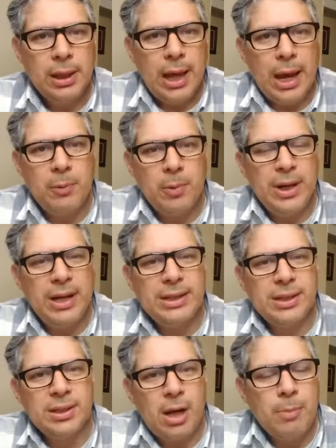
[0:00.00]
And we
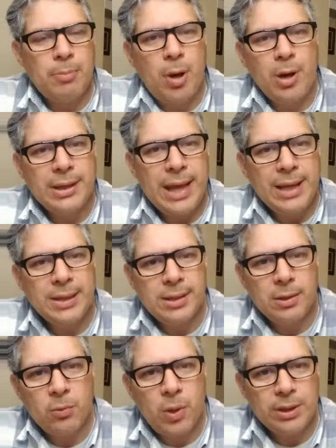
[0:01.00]
need to start
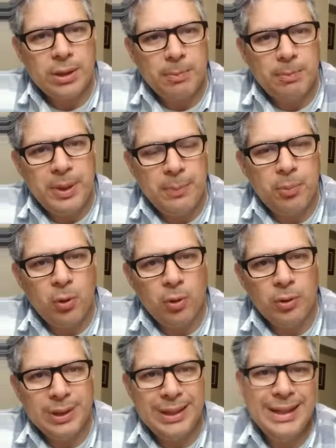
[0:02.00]
broadcasting what the
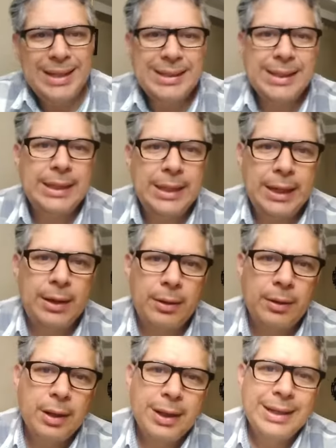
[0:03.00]
people need to
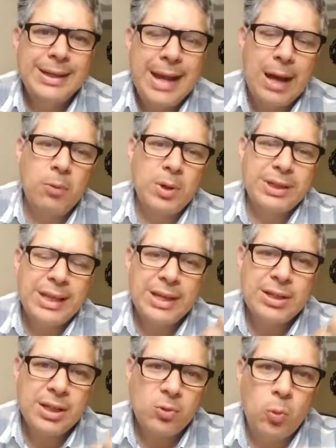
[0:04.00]
hear, not what they
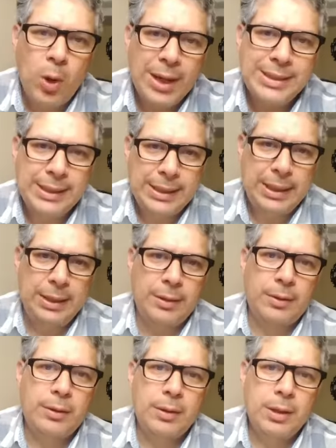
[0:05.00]
just want to hear.